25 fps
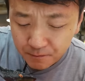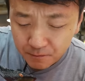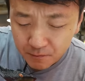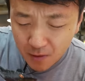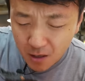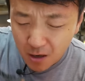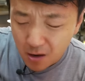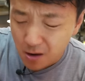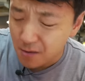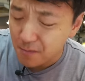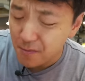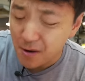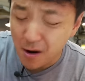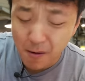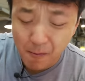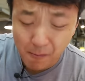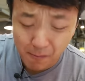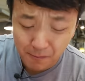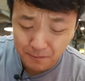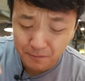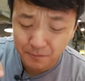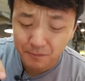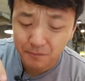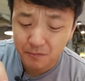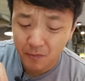Oh
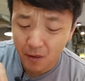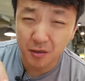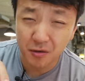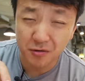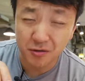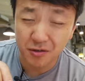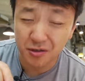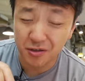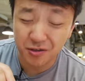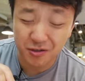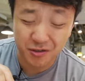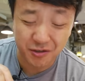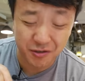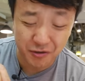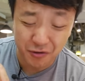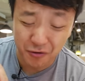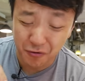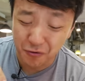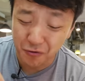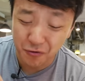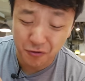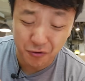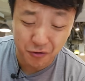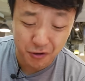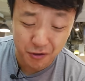man, this is
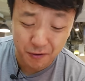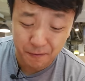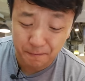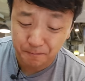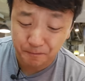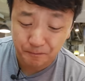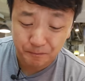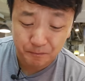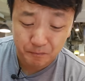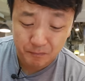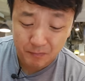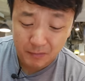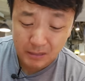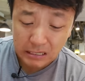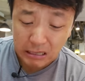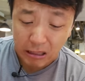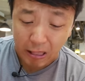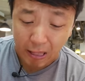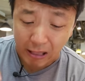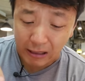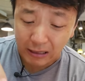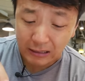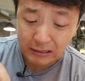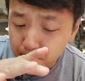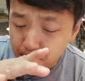so good.
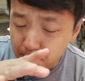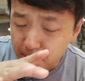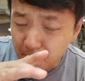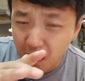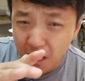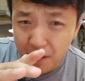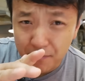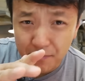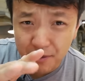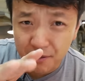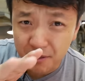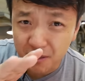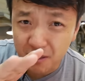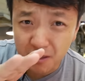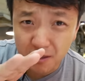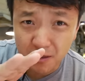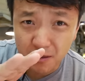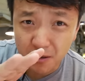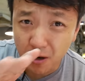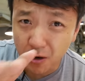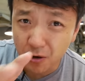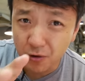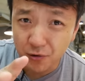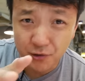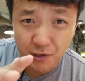I've been eating
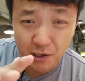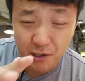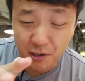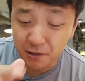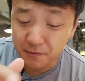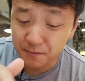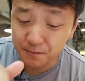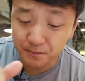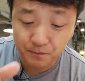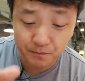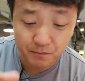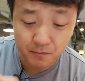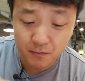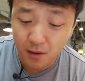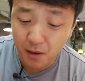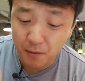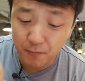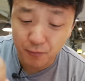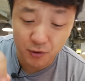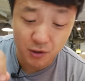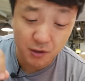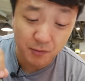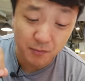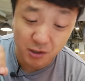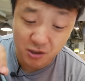all day.
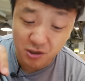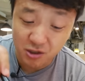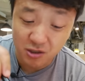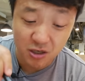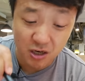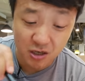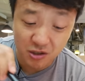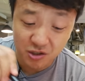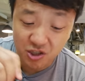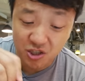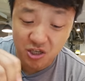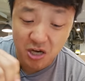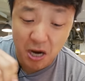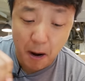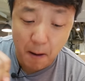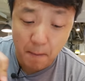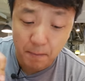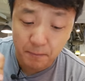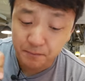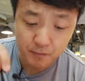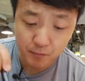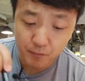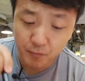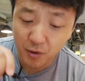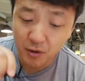Pretty much nonstop,
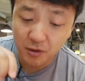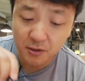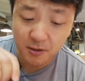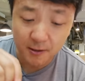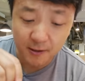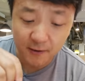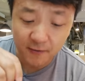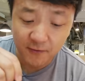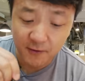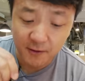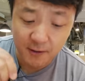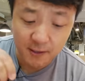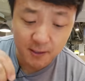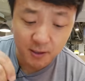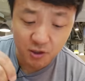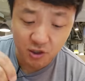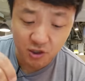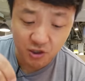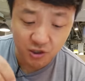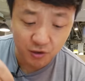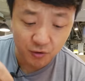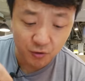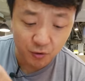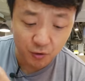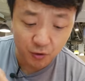a bunch of different dishes and